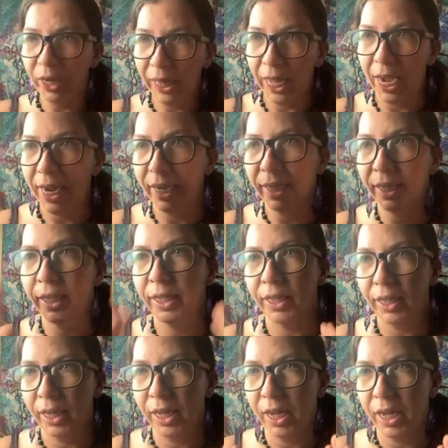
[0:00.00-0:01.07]
realized,
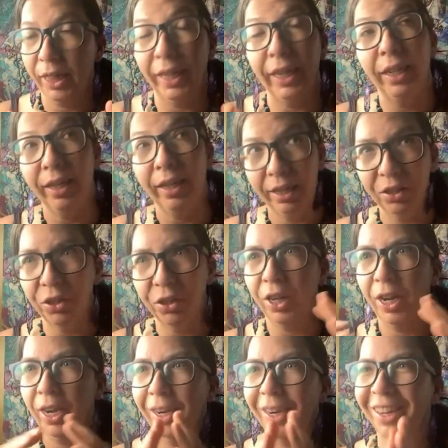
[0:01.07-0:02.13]
like
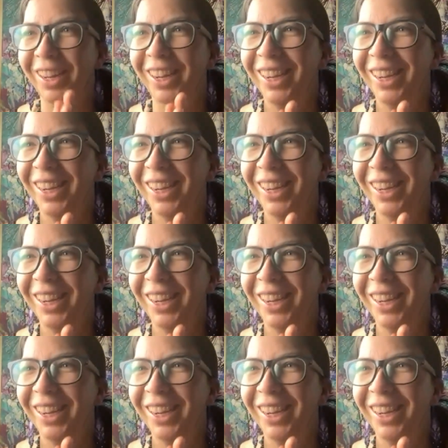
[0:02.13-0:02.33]
yesterday,